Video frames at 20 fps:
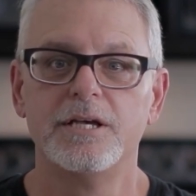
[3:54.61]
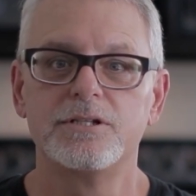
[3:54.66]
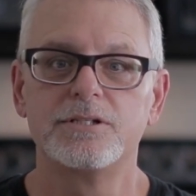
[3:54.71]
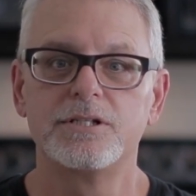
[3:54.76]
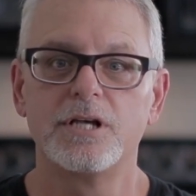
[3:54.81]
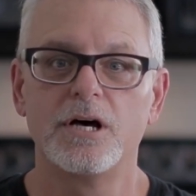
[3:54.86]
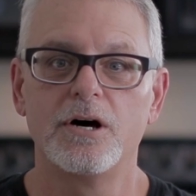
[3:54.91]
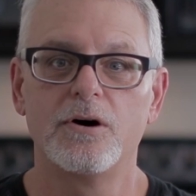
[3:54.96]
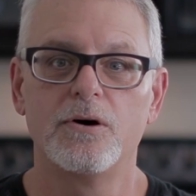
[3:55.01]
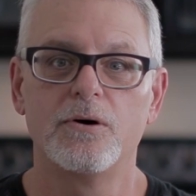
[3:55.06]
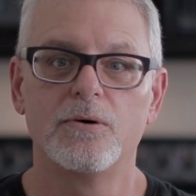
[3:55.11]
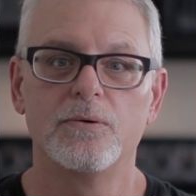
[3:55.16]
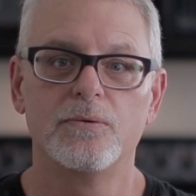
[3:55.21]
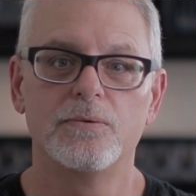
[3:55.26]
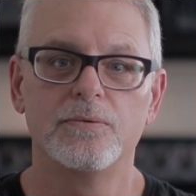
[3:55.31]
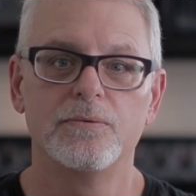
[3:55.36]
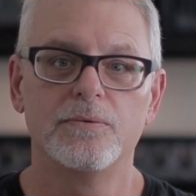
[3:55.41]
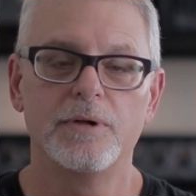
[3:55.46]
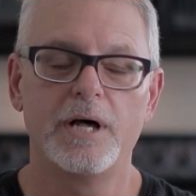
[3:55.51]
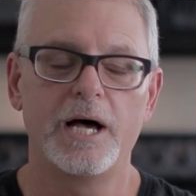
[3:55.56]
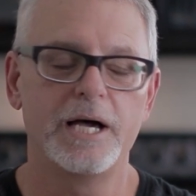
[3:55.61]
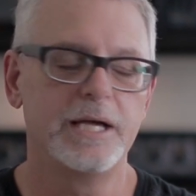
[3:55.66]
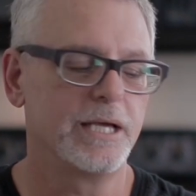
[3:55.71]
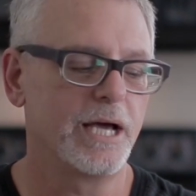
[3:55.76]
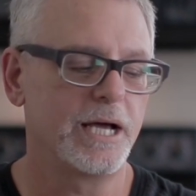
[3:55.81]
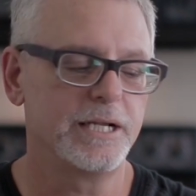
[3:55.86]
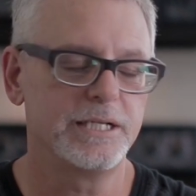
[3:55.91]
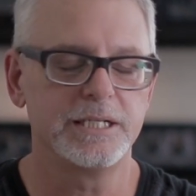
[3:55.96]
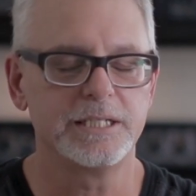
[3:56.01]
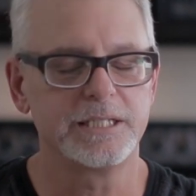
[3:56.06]
So I,
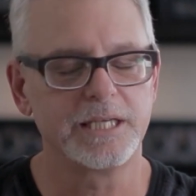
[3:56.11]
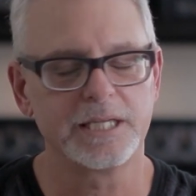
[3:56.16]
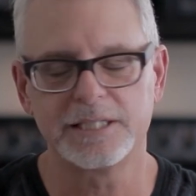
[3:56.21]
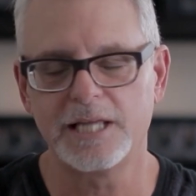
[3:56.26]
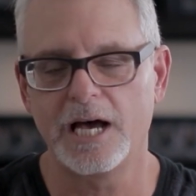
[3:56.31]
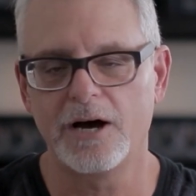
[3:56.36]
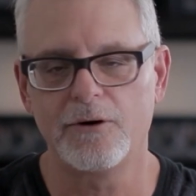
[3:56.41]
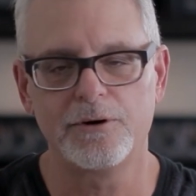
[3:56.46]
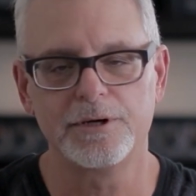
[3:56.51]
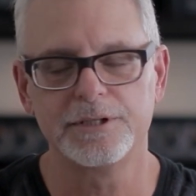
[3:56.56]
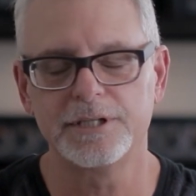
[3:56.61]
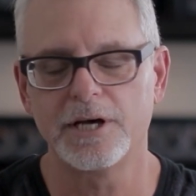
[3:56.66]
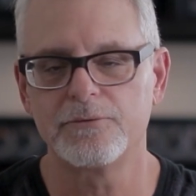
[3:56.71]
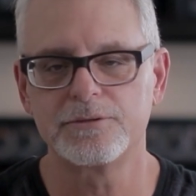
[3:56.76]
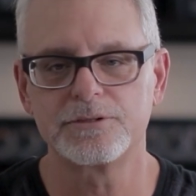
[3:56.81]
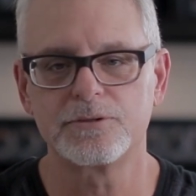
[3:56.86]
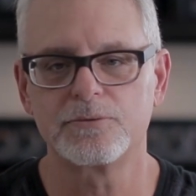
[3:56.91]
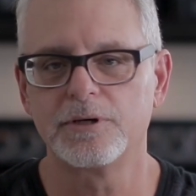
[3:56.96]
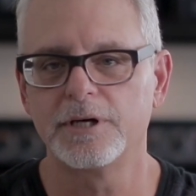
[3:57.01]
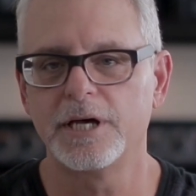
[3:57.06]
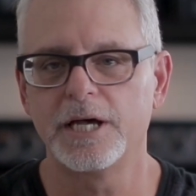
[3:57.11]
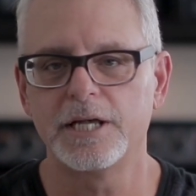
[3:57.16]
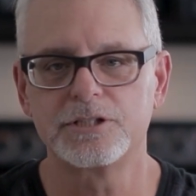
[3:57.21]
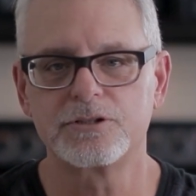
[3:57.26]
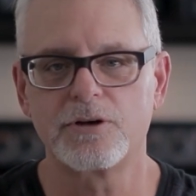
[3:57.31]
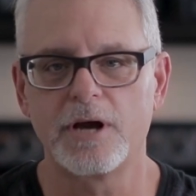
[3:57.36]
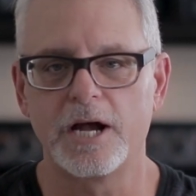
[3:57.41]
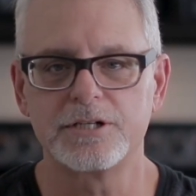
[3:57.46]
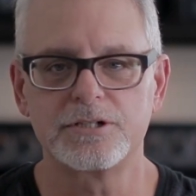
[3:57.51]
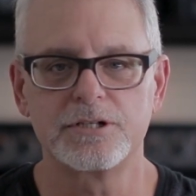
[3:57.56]
I, didn't get that one. That was a real head
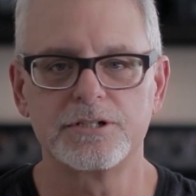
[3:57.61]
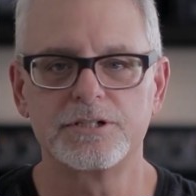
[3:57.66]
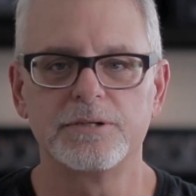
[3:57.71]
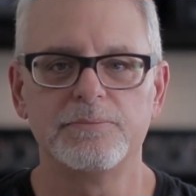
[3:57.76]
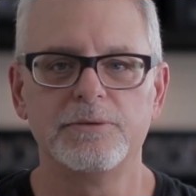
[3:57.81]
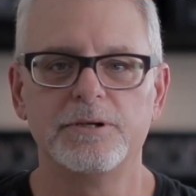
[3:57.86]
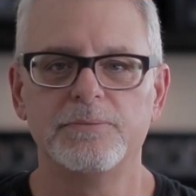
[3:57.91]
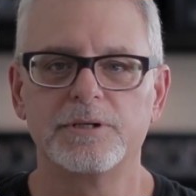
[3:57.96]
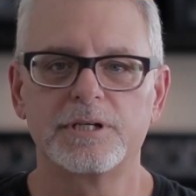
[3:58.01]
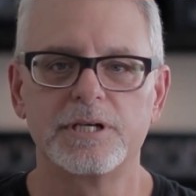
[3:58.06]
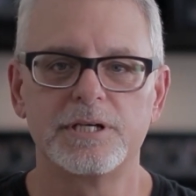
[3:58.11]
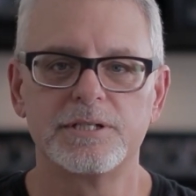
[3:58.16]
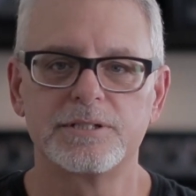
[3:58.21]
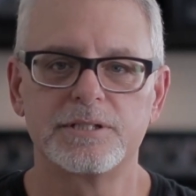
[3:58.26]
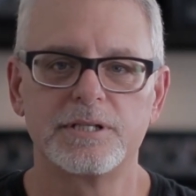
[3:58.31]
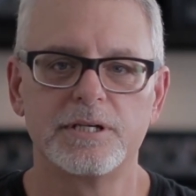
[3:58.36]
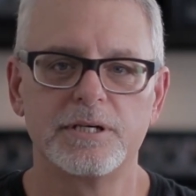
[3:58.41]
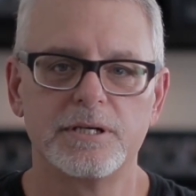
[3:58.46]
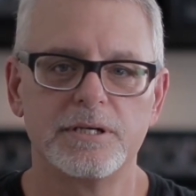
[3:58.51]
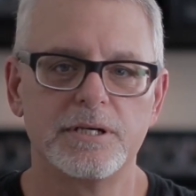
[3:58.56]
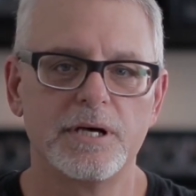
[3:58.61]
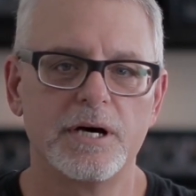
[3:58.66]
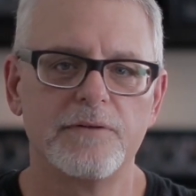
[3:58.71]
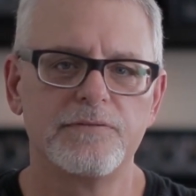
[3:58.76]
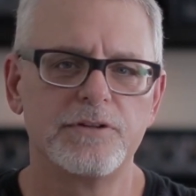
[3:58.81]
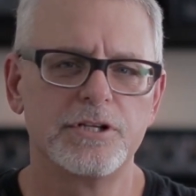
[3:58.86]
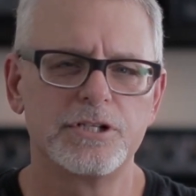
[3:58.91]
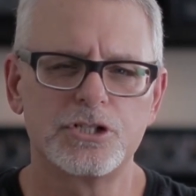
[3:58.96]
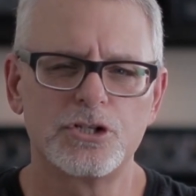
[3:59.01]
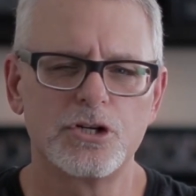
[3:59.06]
scratcher to me because the,
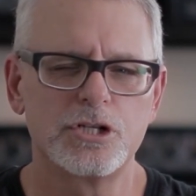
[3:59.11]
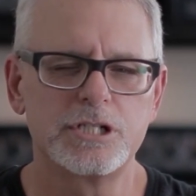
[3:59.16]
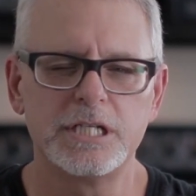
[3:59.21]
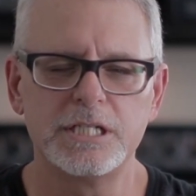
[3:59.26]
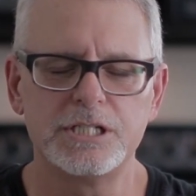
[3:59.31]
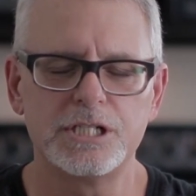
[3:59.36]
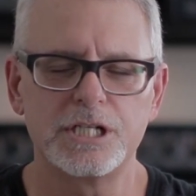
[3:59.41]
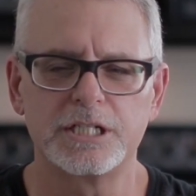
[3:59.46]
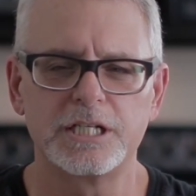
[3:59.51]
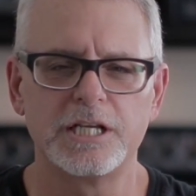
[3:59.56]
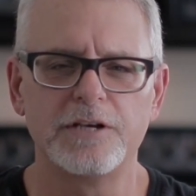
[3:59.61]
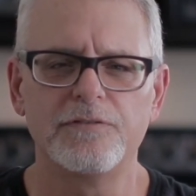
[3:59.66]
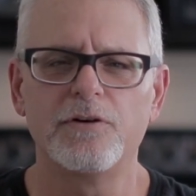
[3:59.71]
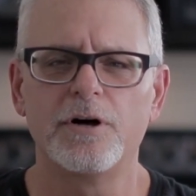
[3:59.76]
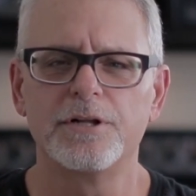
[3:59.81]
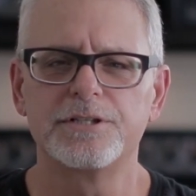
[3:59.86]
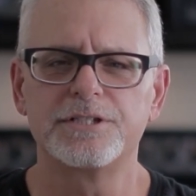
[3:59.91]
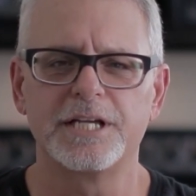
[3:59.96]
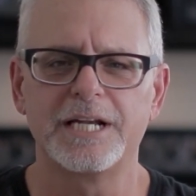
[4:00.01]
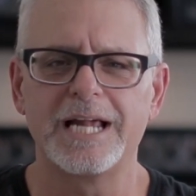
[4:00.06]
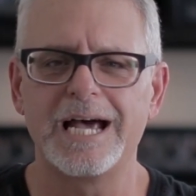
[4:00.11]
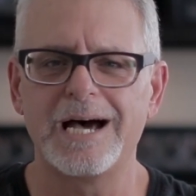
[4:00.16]
of the strategic defaults that